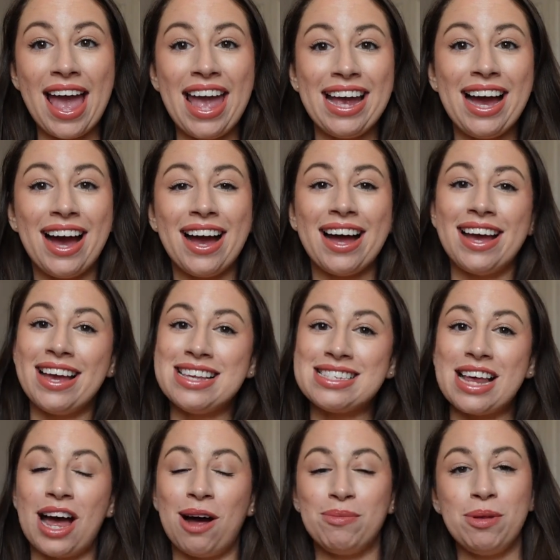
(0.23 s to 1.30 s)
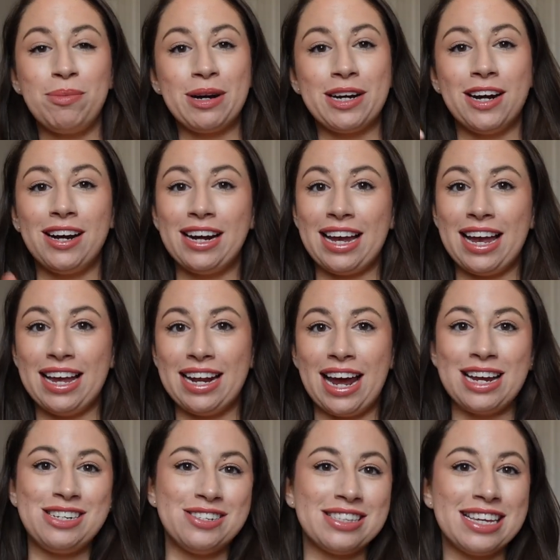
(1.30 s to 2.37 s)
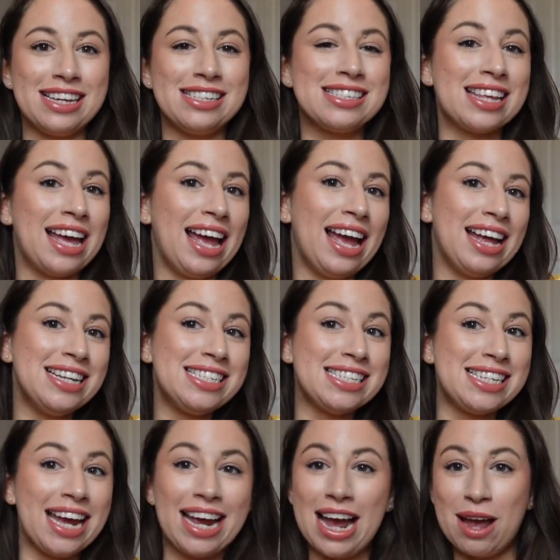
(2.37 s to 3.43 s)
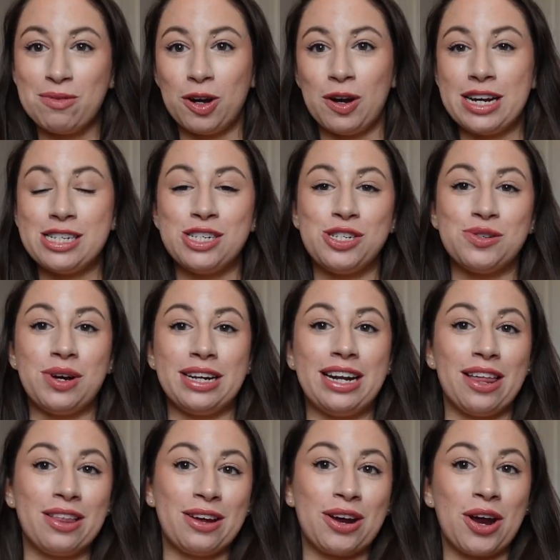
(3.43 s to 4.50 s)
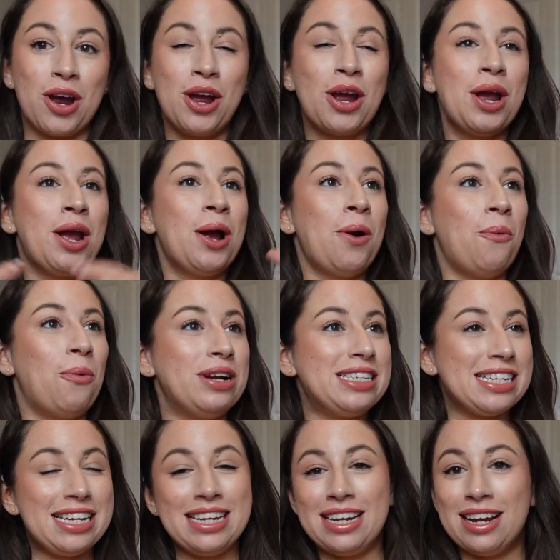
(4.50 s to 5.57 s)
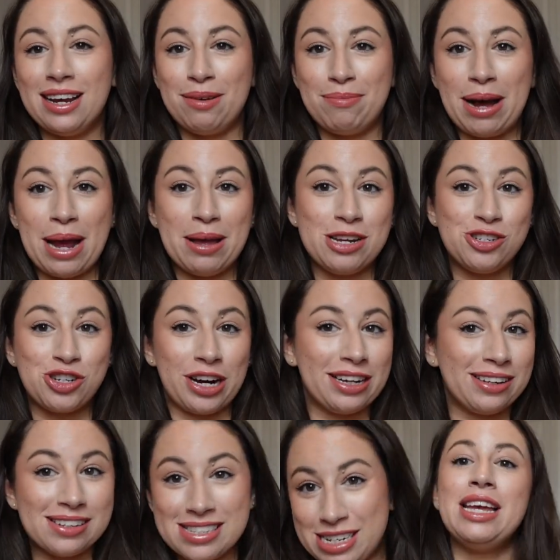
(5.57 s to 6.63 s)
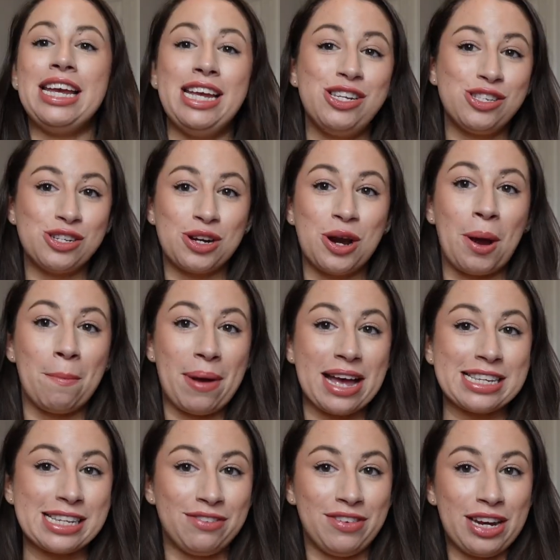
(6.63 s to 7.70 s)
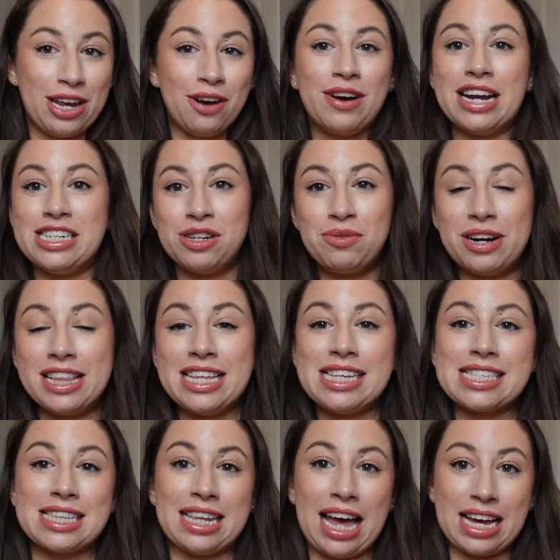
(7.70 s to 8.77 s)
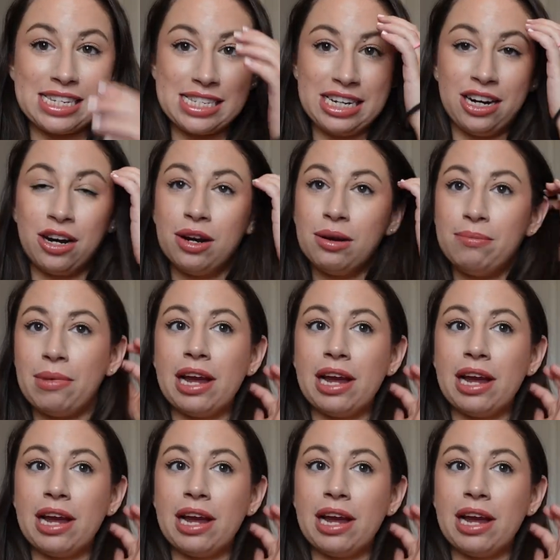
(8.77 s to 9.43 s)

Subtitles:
Hey guys, I'm the Berk and I do things, and today I'm going to do another what's in my child's Easter basket video. I did one of these last year.